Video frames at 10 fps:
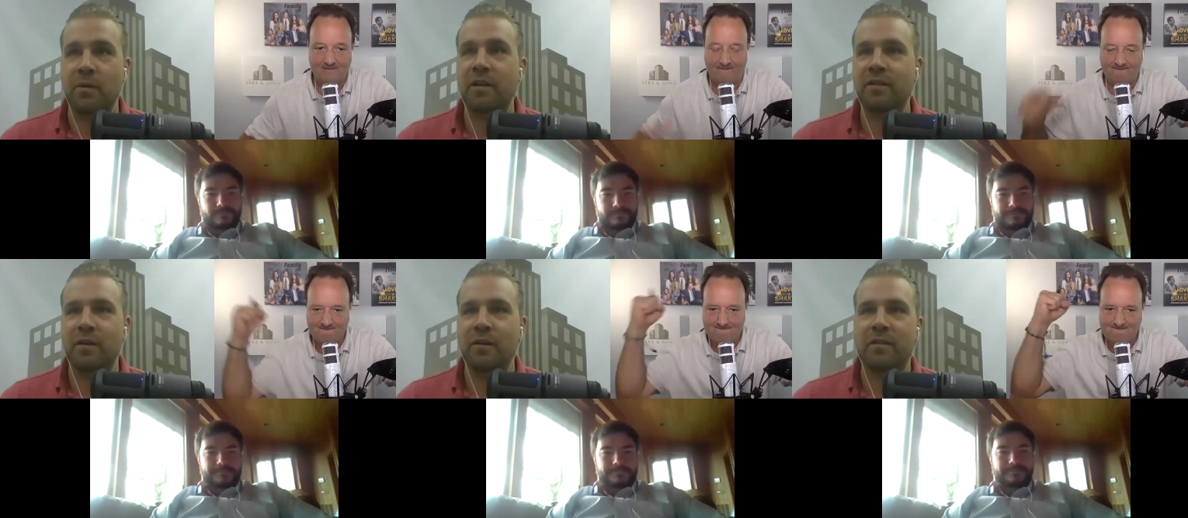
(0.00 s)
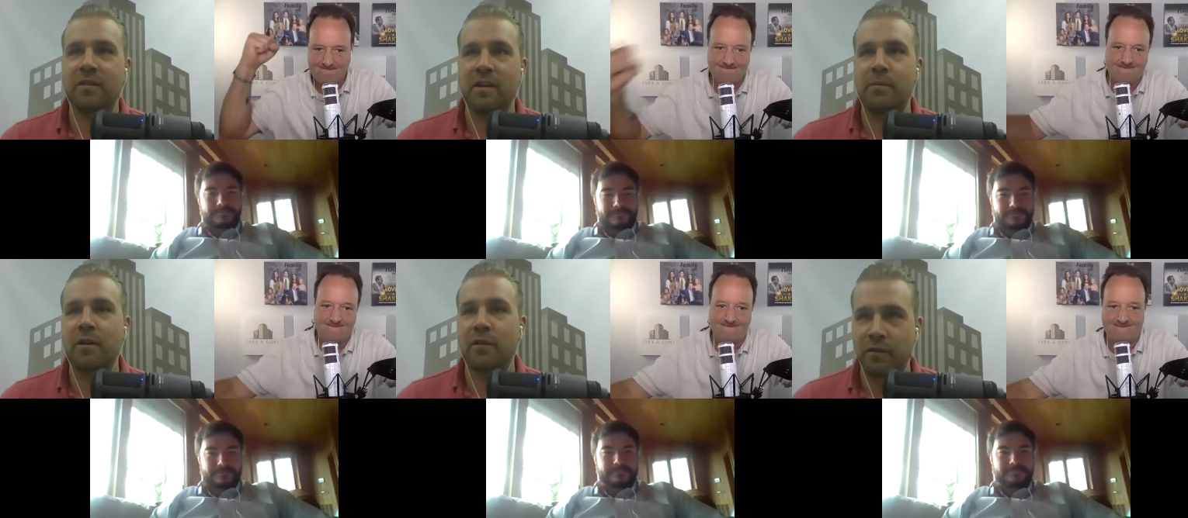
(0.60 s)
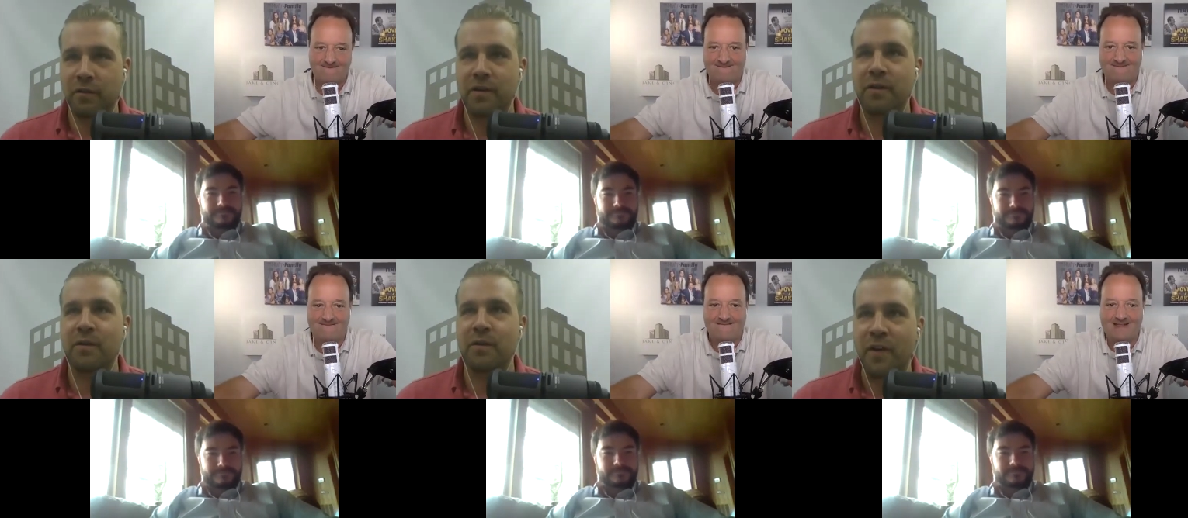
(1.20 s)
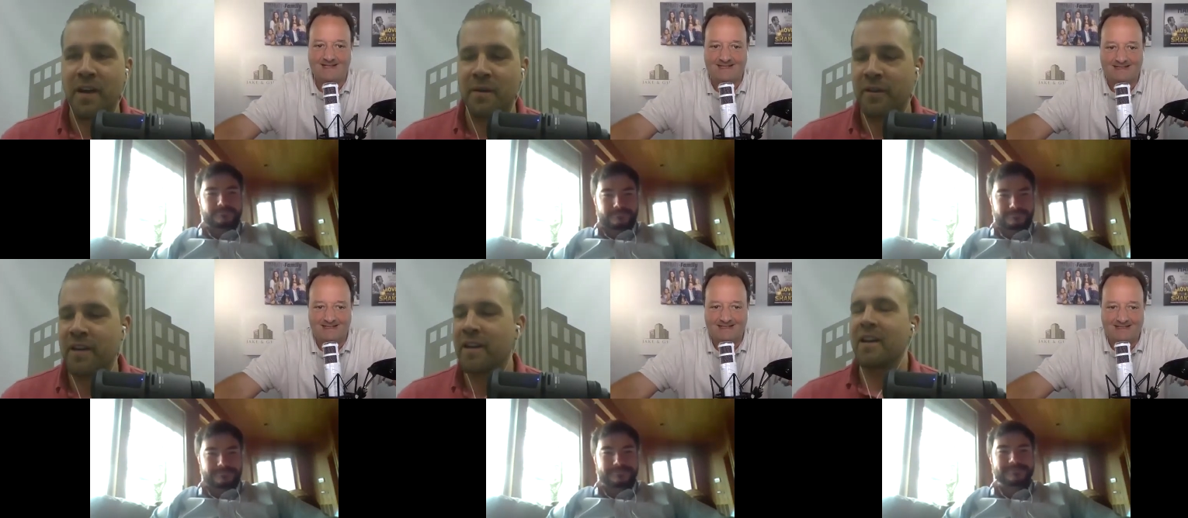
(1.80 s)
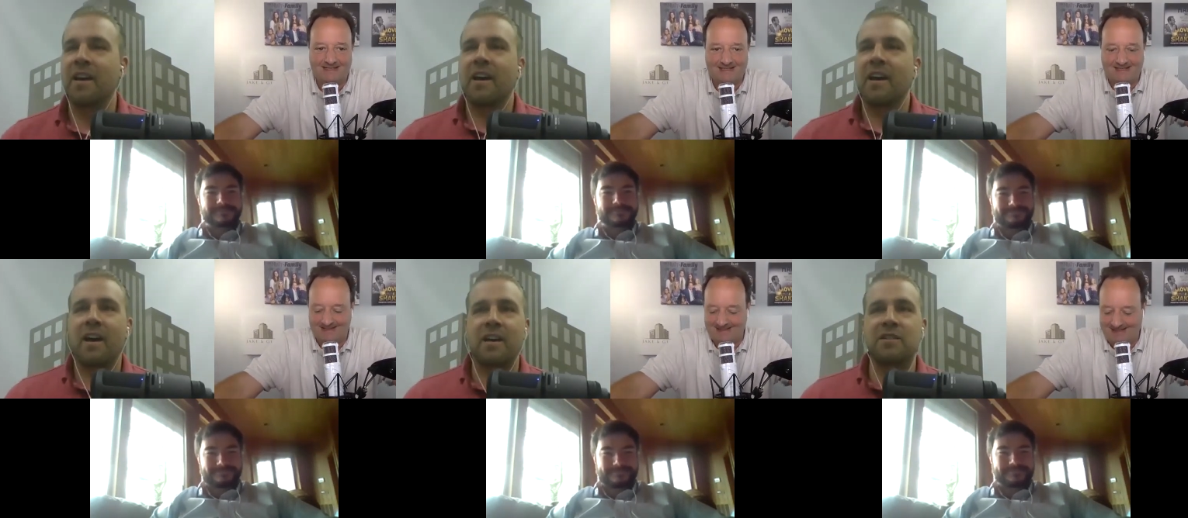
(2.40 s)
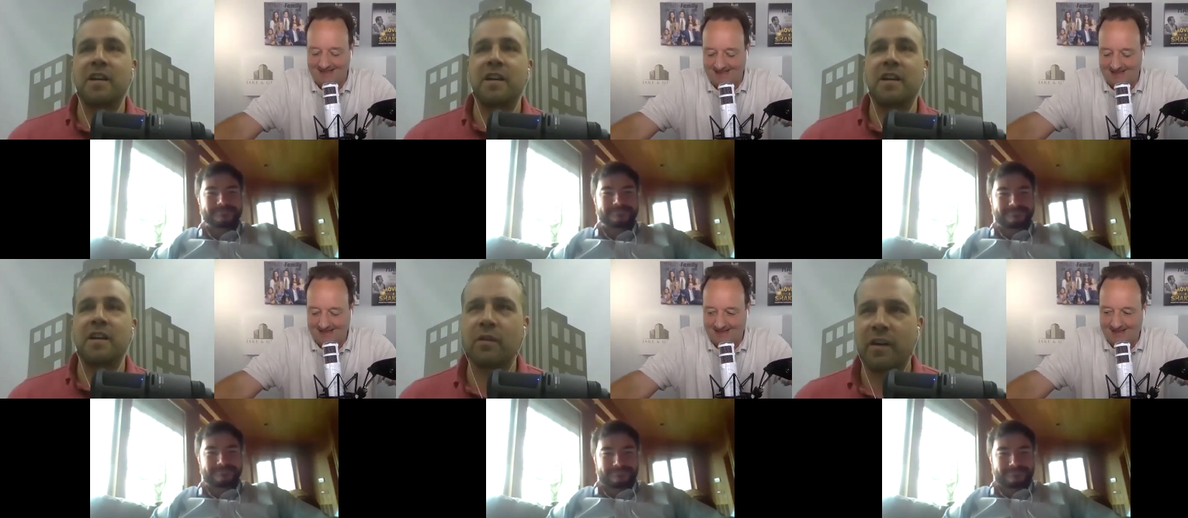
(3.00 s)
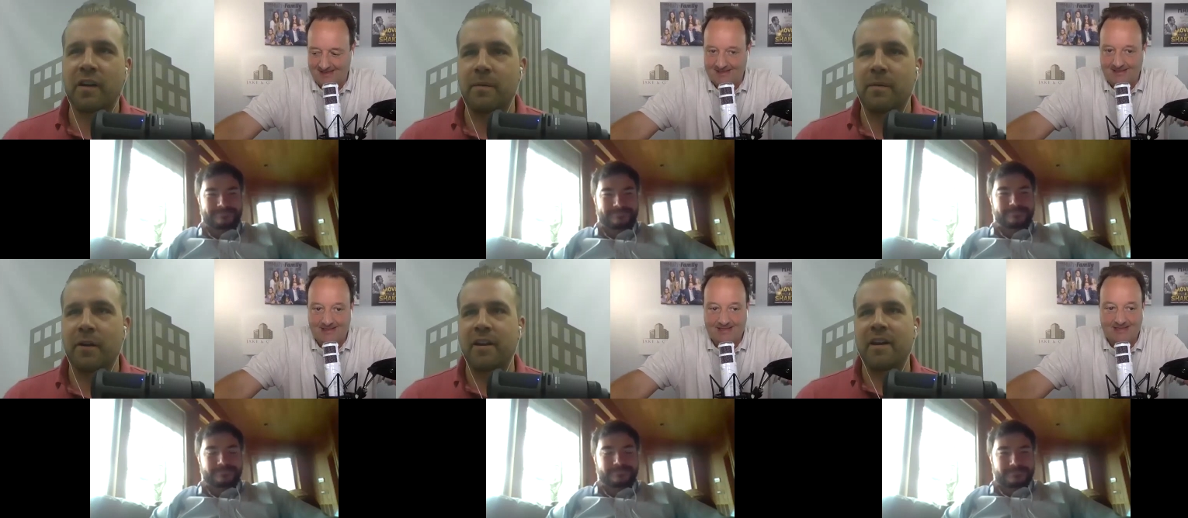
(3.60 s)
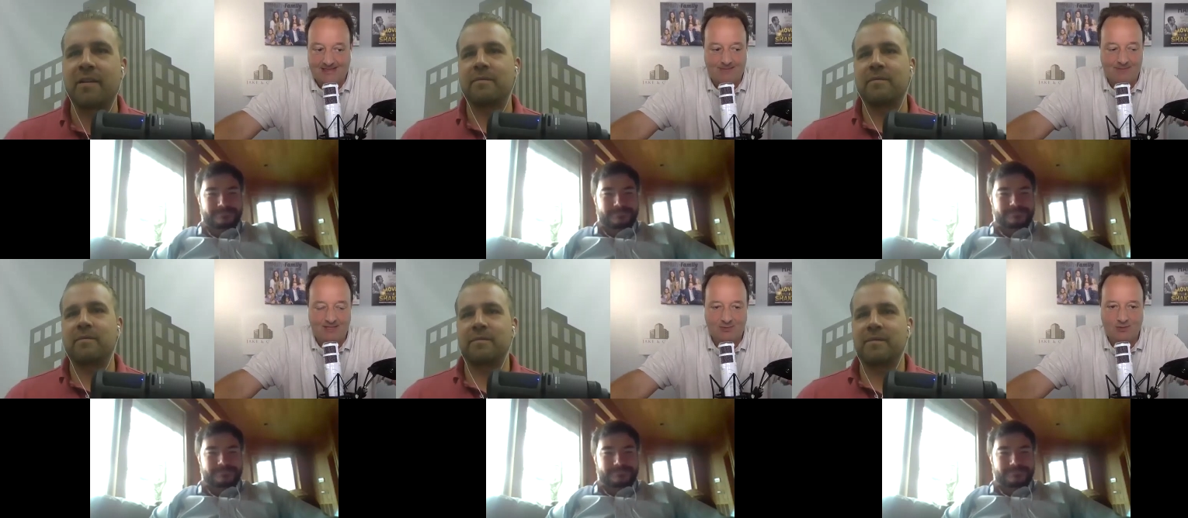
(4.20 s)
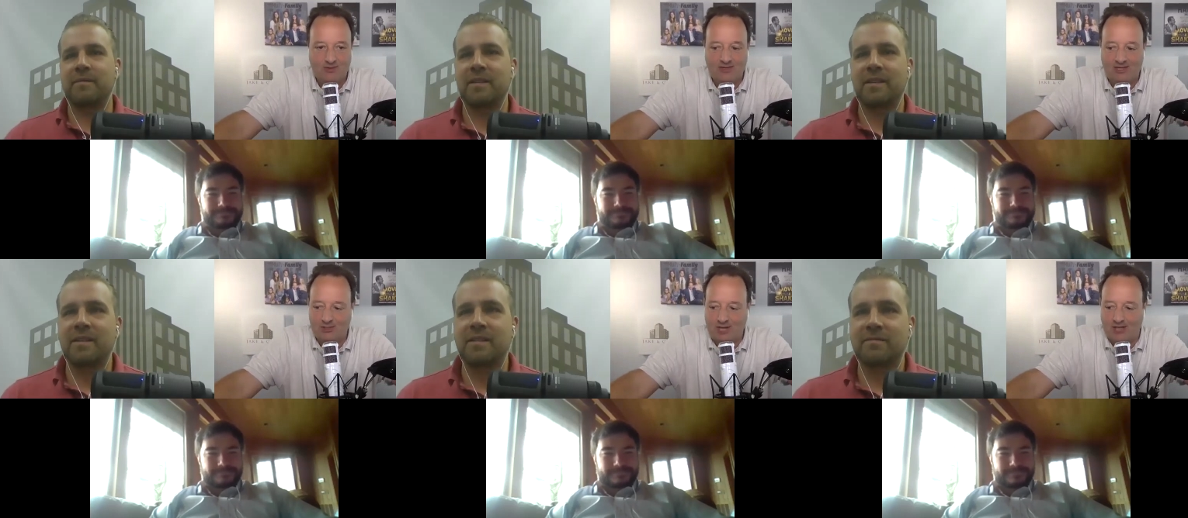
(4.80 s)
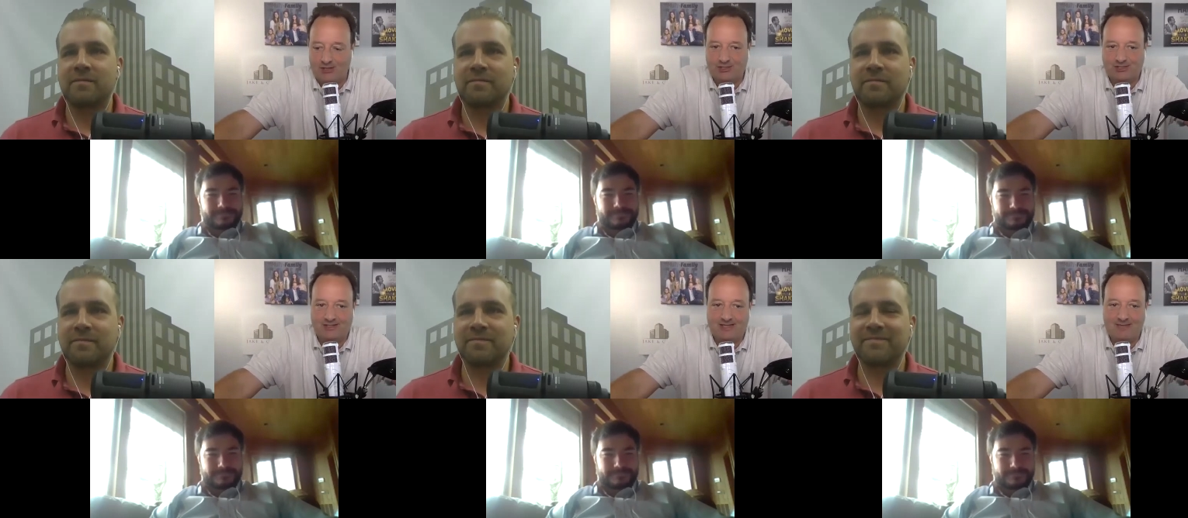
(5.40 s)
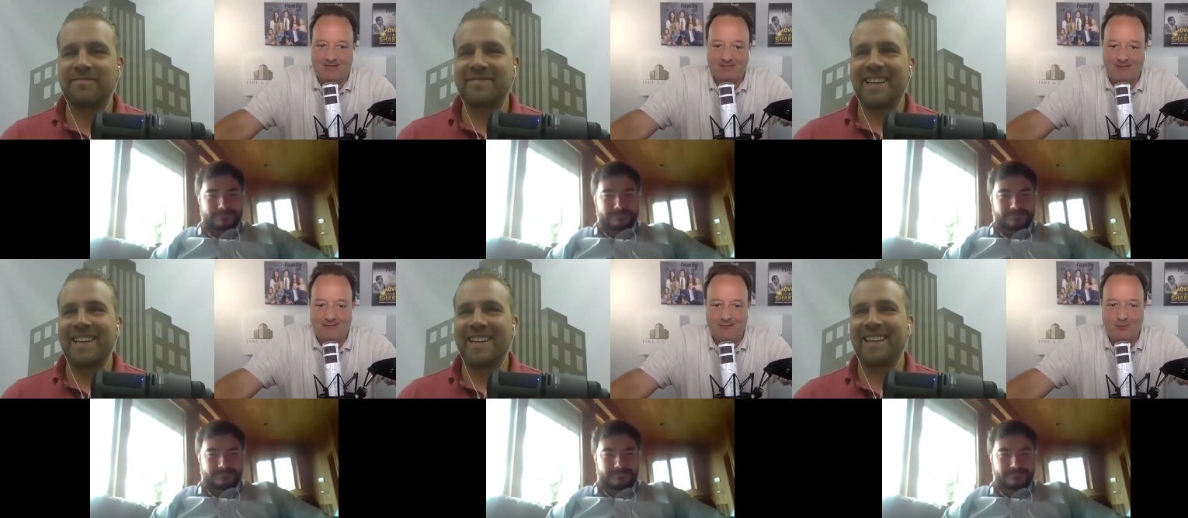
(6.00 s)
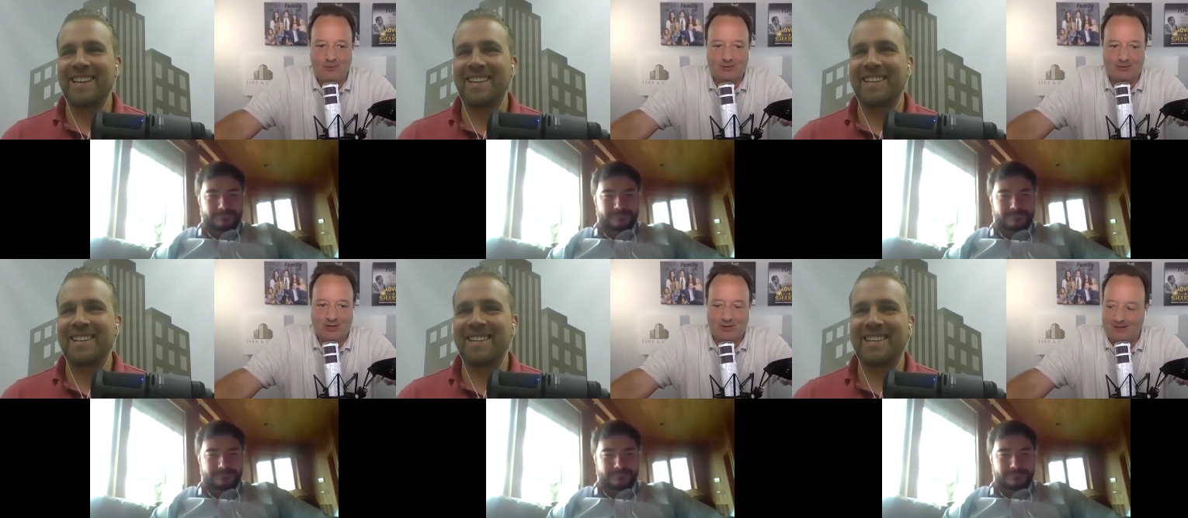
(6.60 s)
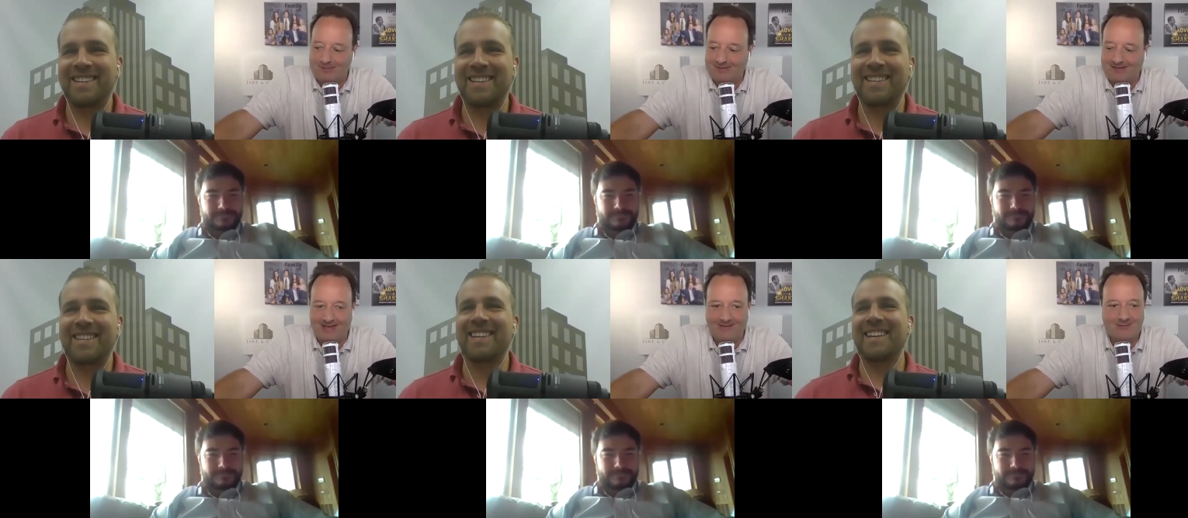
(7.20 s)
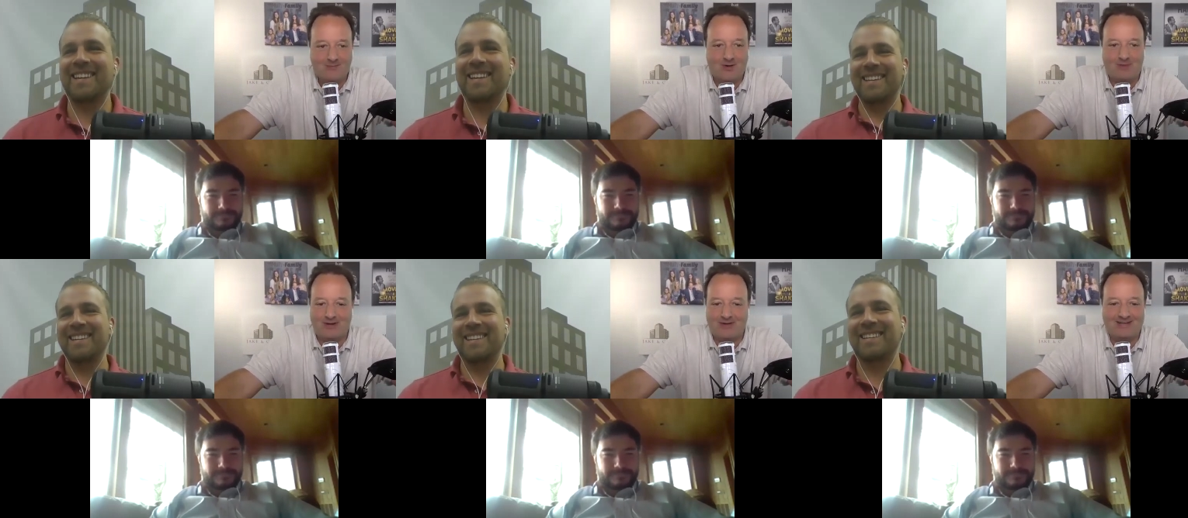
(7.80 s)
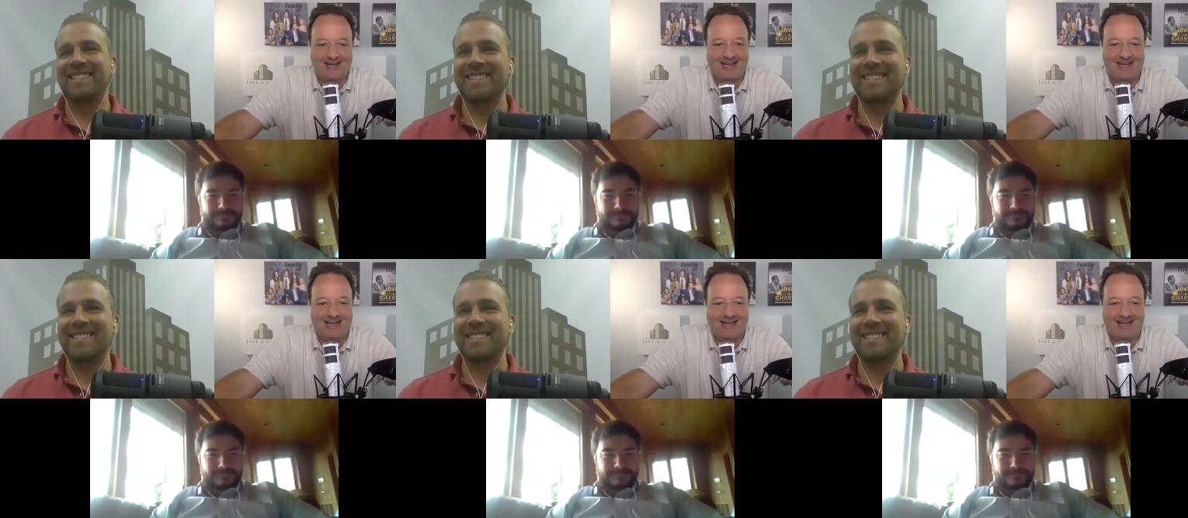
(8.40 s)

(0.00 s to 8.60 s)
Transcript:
Speaker 1: So we're excited to be closer to you and the family. Uh, Gino, what are you excited about today?
Speaker 2: That means one thing, Josh. That means my food bill's going up even more, bro.